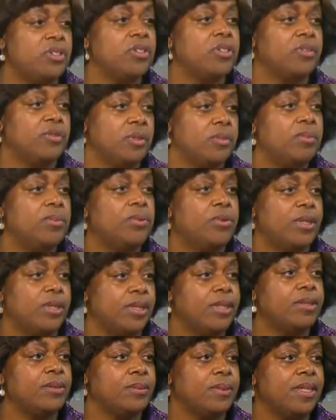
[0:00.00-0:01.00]
to the report
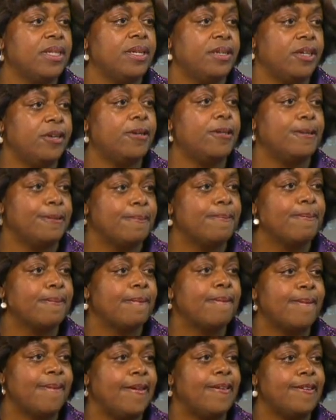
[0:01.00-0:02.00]
is where they are.
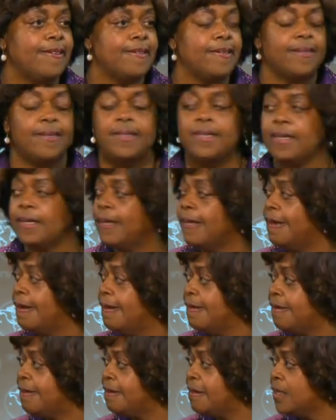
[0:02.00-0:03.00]
Yes. Are they the
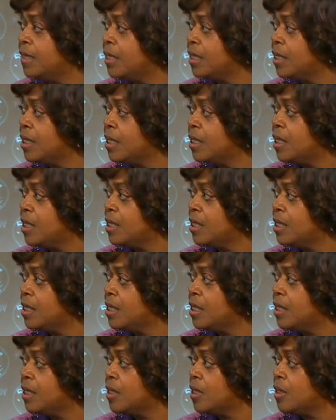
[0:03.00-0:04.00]
same 2010
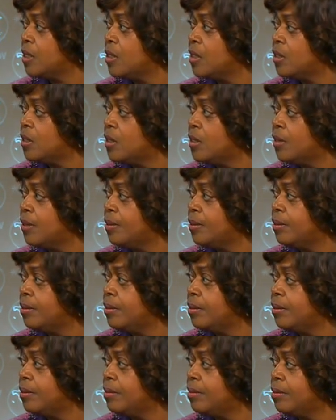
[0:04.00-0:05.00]
to 2011,
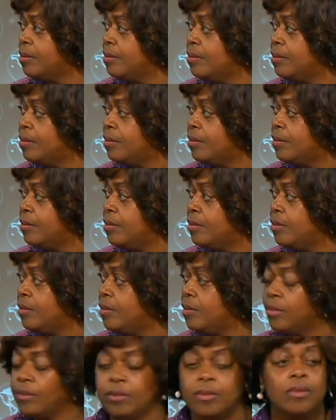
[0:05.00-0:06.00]
or was there a
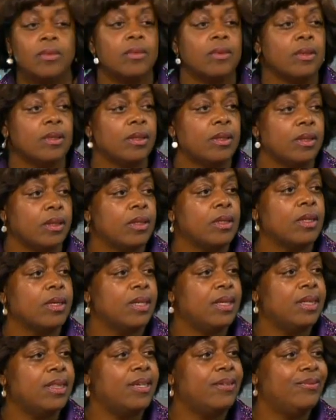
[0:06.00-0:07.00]
change? Yeah.
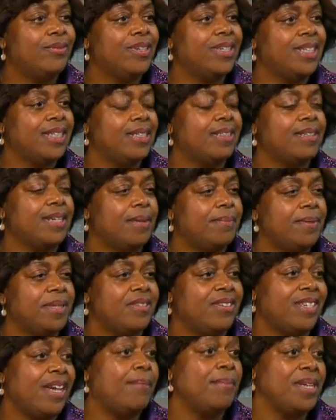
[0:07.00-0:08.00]
There really has not been a
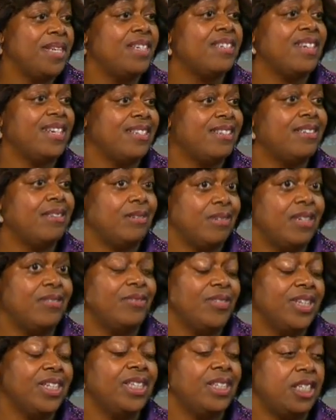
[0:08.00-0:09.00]
change. I mean, it's, it's
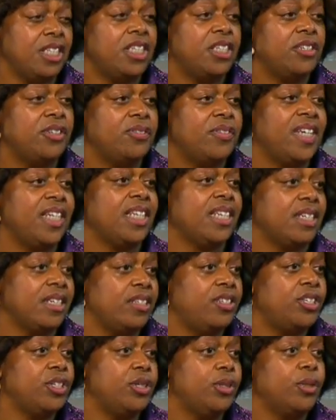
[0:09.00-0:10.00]
really deteriorating.
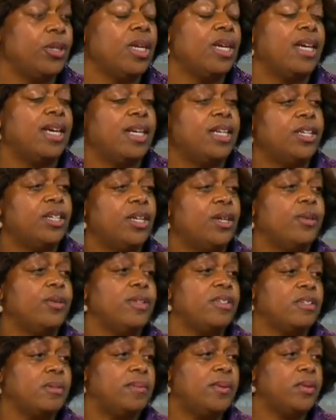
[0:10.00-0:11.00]
Until, you know,
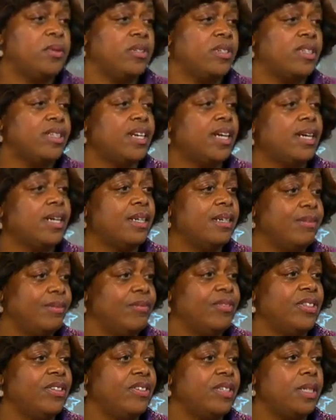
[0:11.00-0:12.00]
there's a post-Assad
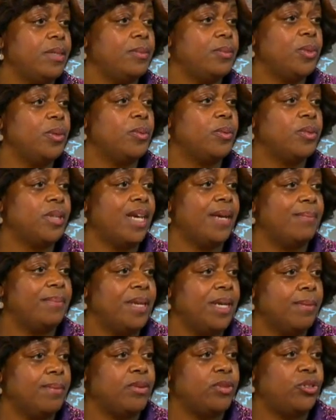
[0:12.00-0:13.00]
regime, we will not
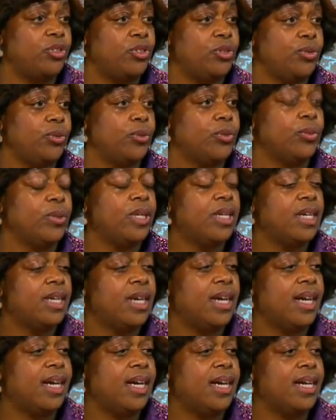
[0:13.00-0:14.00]
be able to,
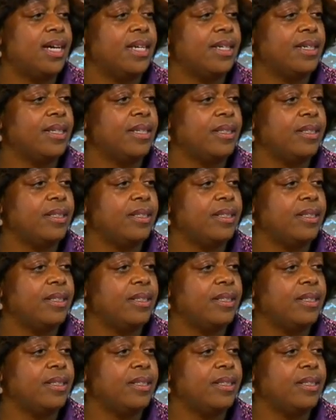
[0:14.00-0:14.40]
uh,